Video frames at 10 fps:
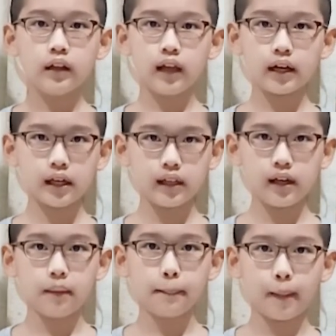
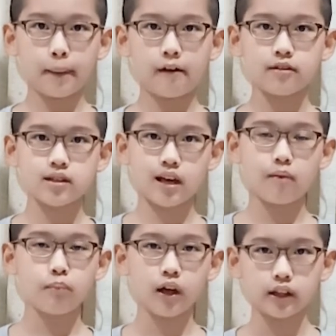Luckily, my parents
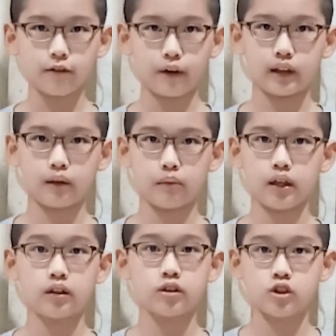kept motivating
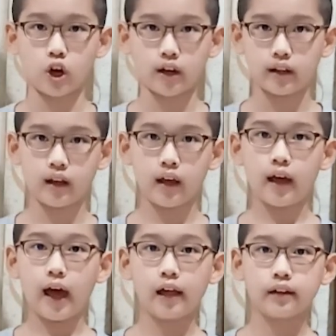me to join
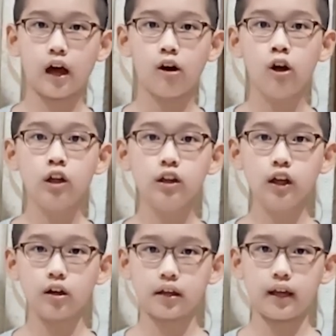and now
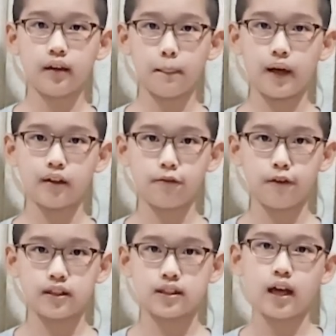look at the
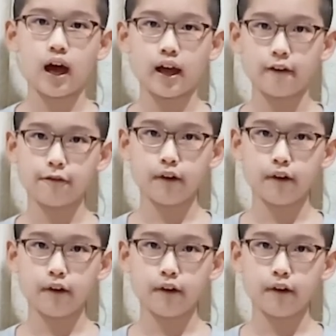benefits that I have